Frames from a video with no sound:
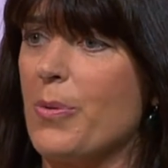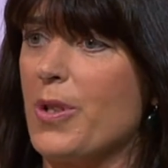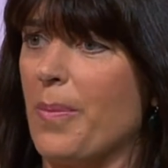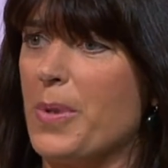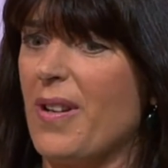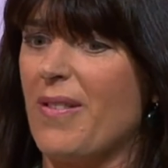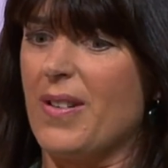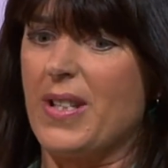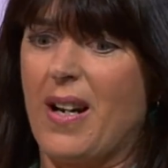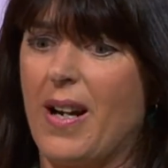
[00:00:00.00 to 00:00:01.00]
shop turned around
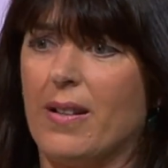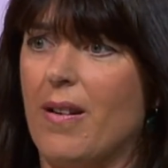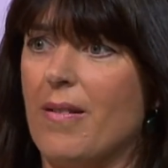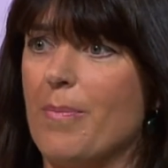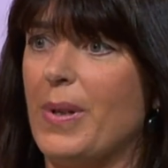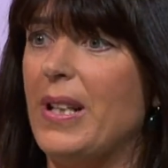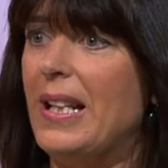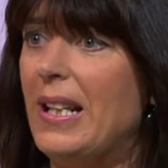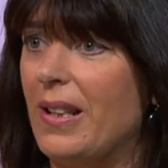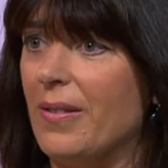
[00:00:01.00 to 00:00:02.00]
and said, I can't
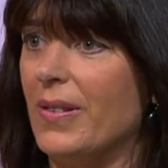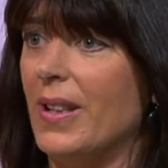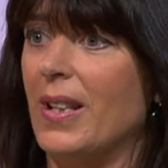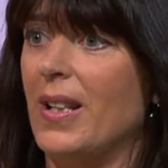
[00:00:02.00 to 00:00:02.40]
believe